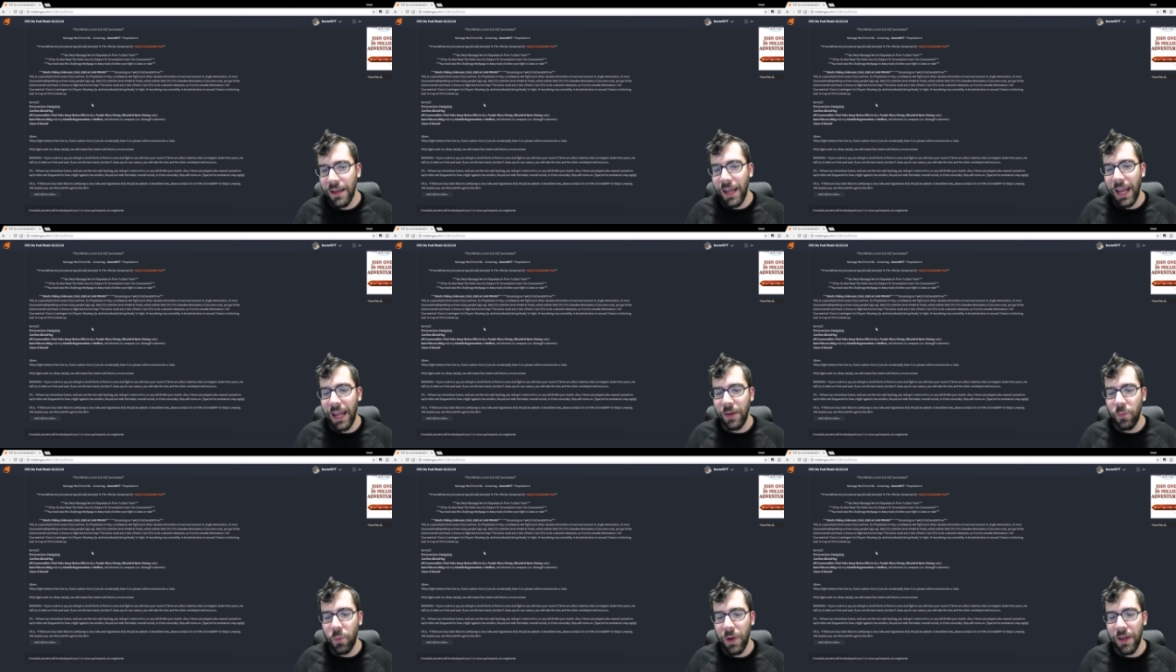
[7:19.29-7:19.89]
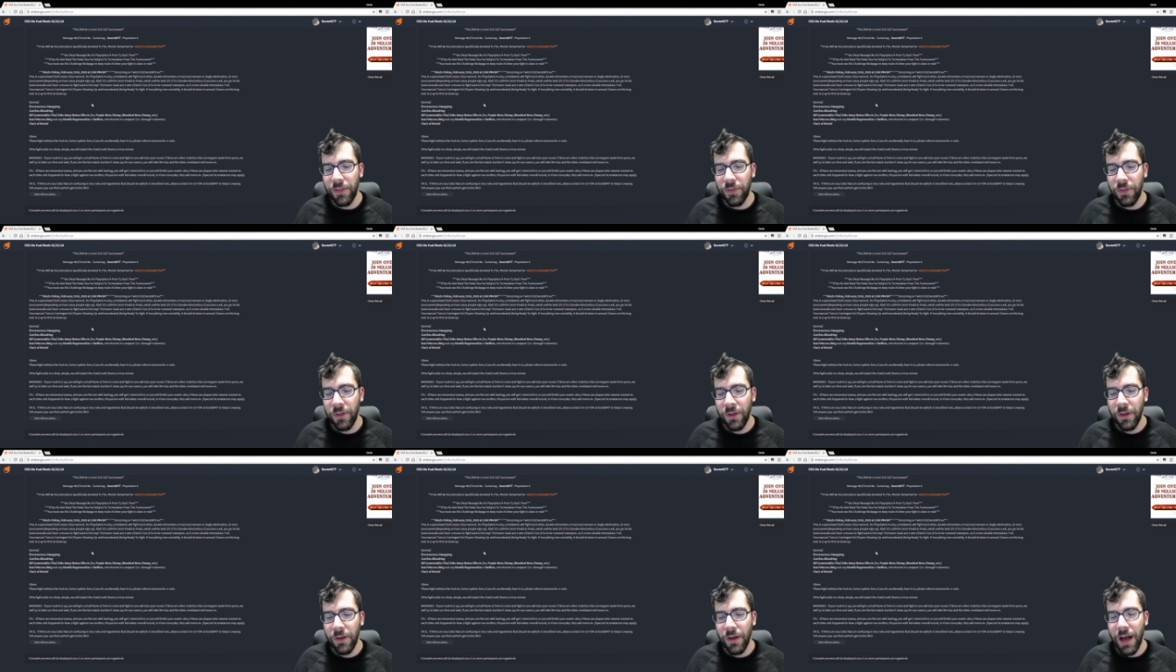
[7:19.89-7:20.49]
and with
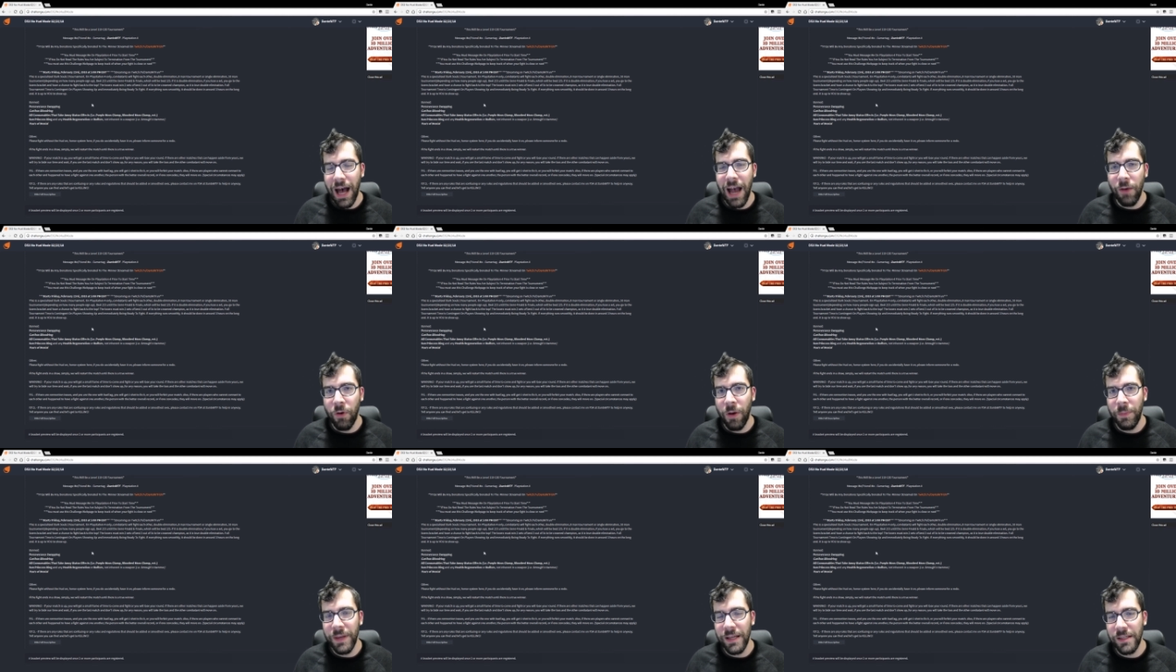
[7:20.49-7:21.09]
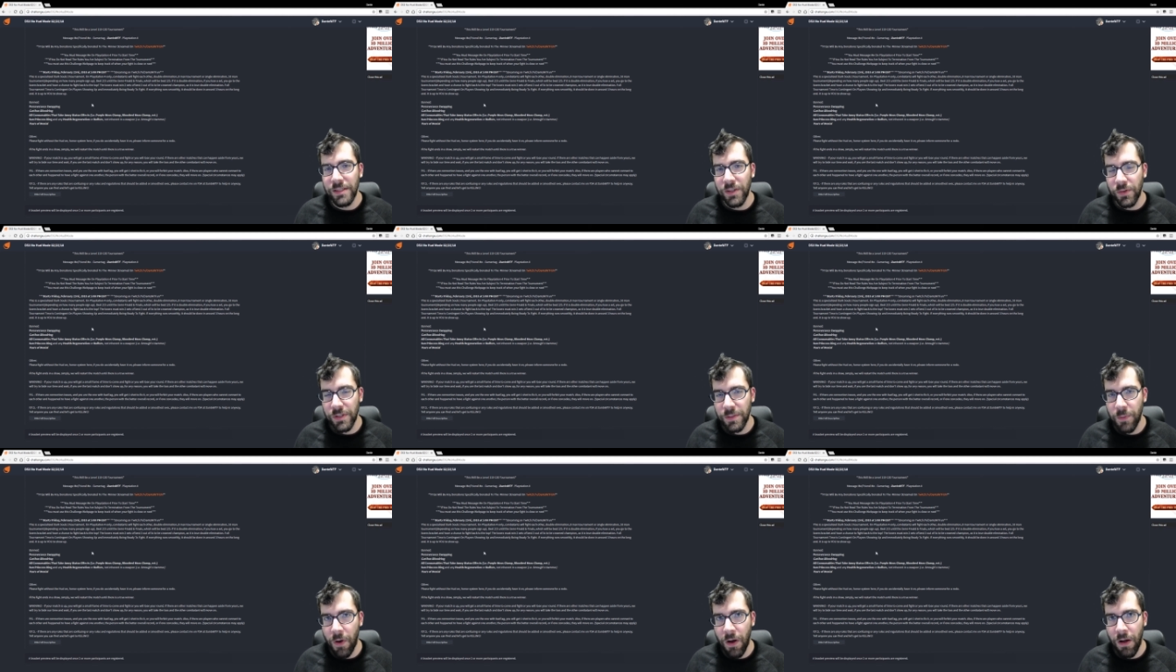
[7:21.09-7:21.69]
High Wall being so
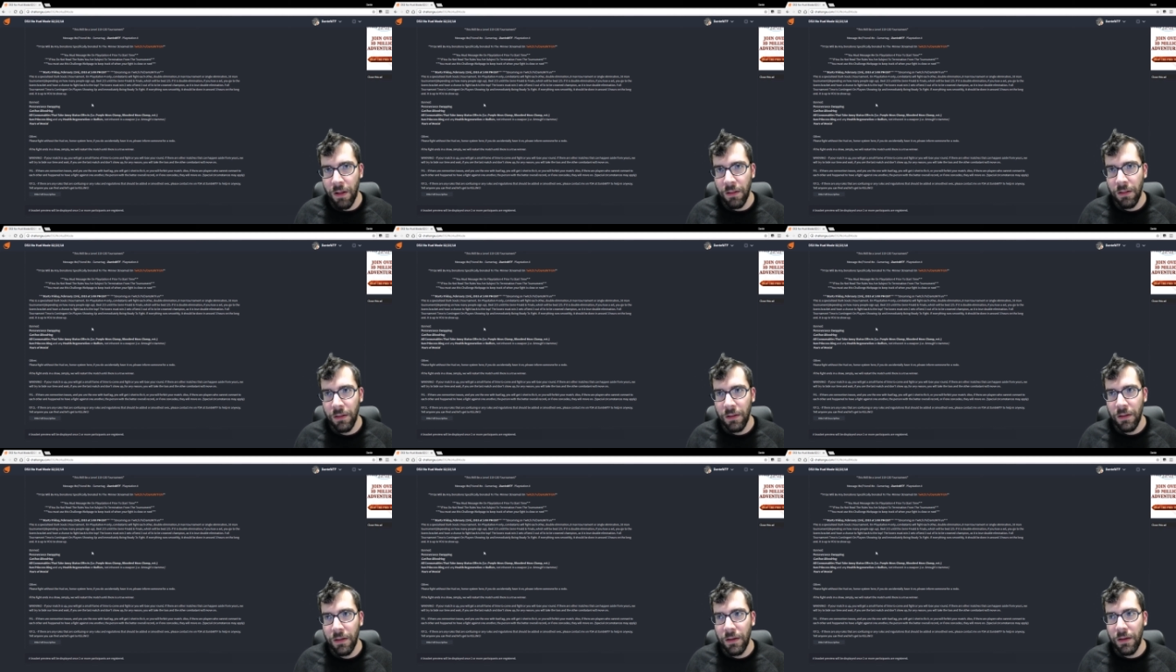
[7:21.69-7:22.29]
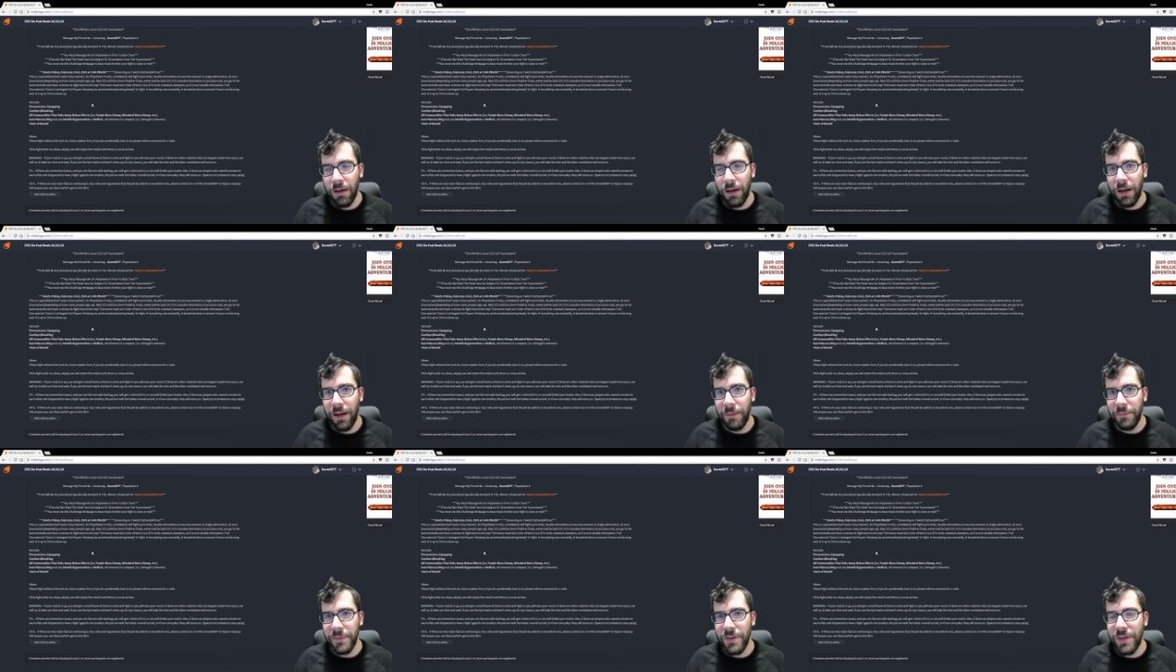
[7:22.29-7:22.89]
small,
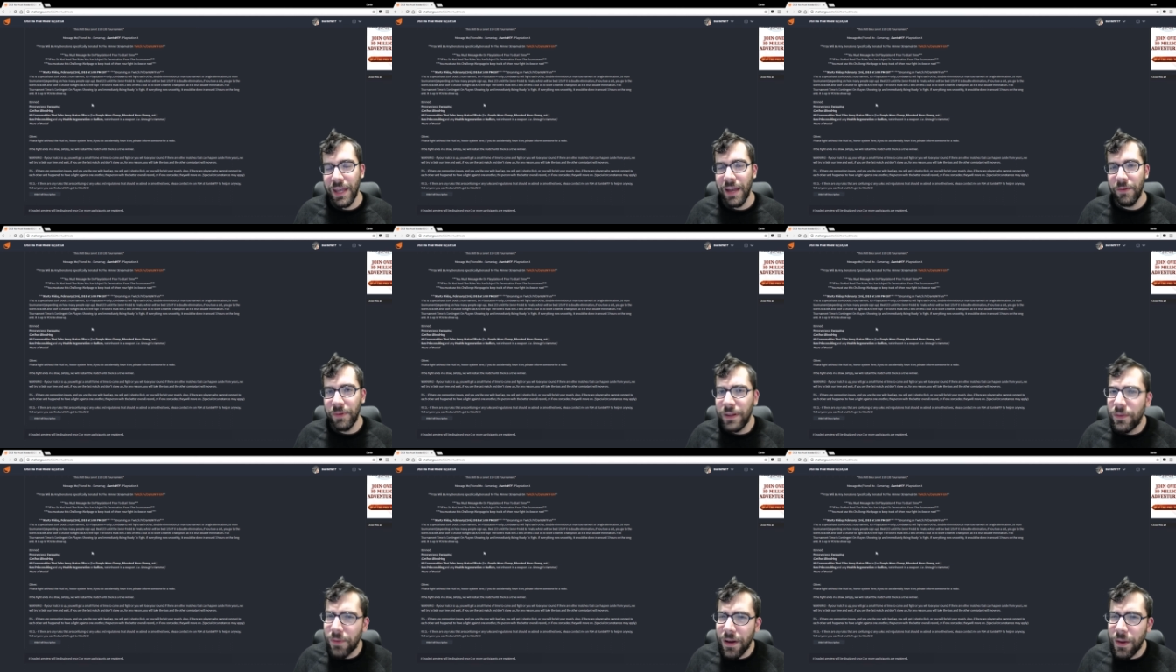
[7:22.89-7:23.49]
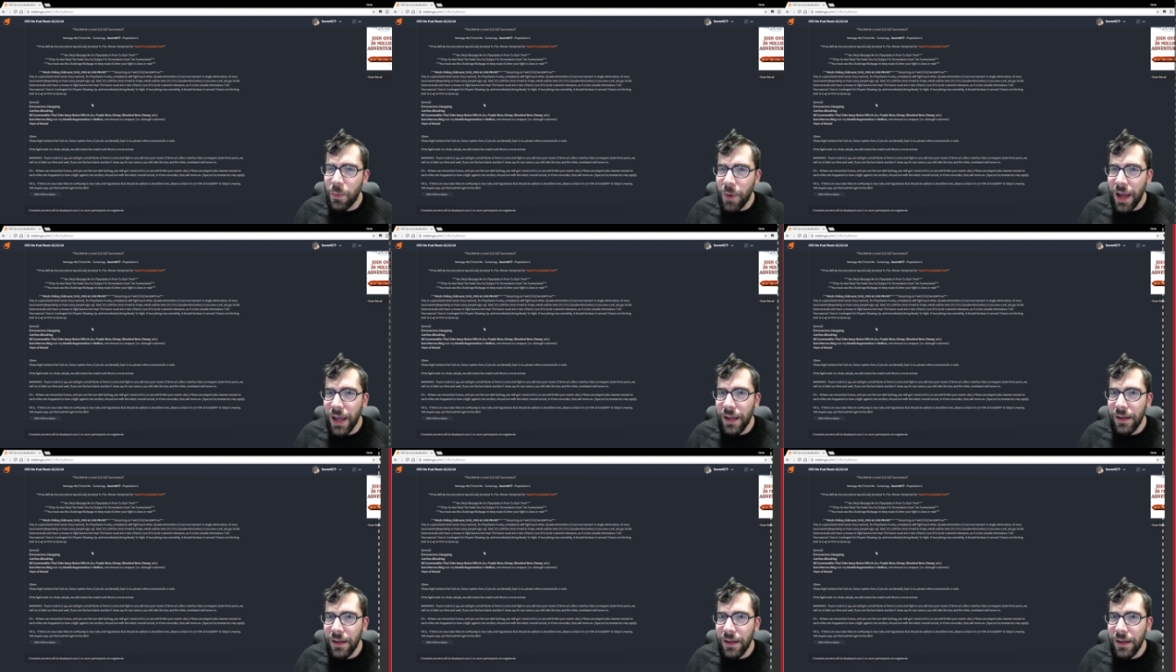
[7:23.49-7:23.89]
um, you can't really run away